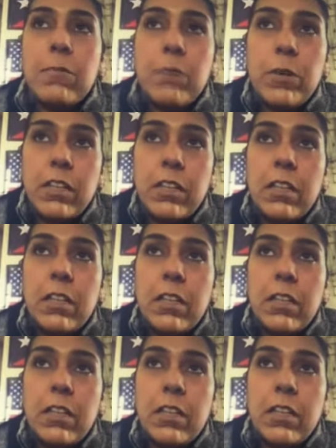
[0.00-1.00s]
will
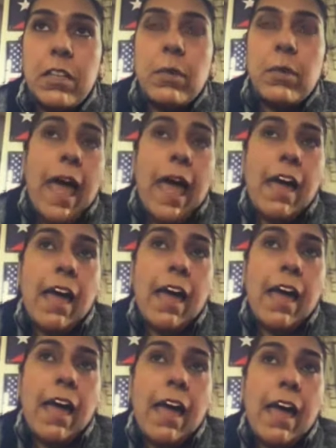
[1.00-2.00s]
have.
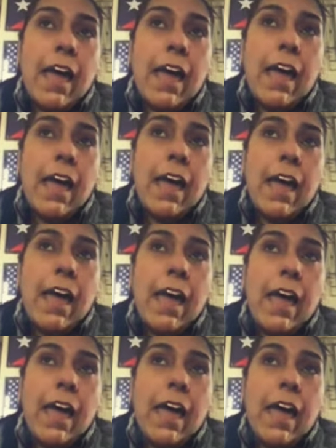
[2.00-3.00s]
And we don't
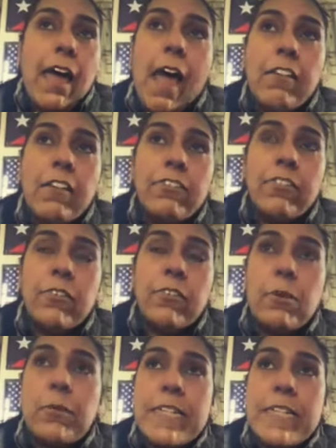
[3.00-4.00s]
have
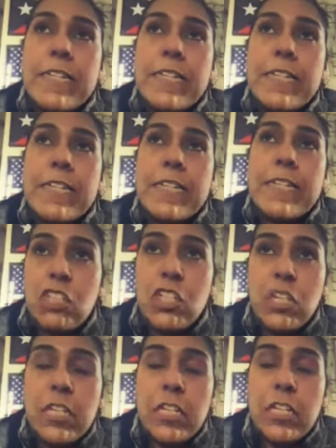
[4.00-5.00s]

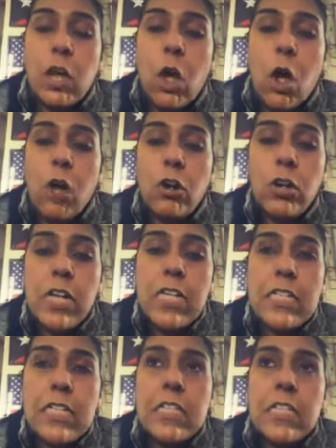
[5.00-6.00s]
representation in the
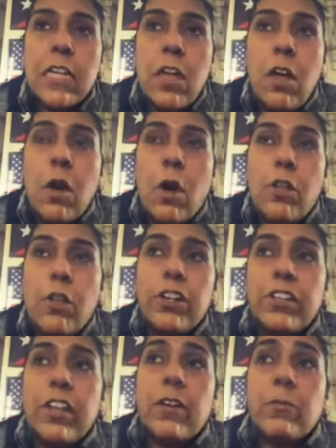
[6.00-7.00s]
Congress other
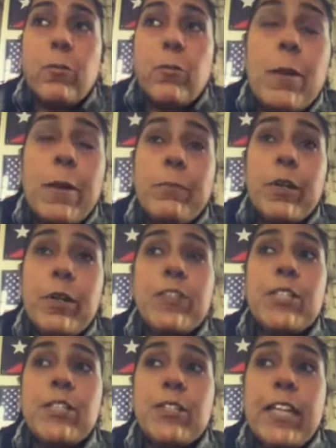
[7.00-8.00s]
than one
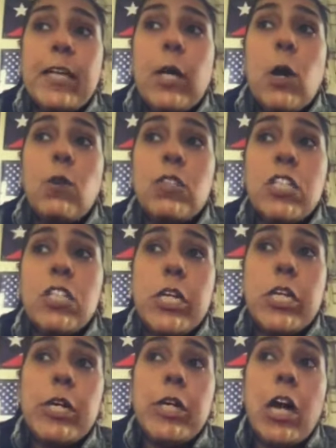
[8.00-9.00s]
person that goes
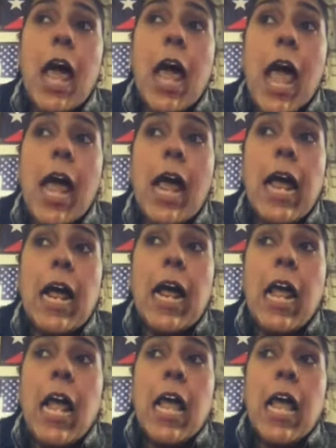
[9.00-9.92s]
there and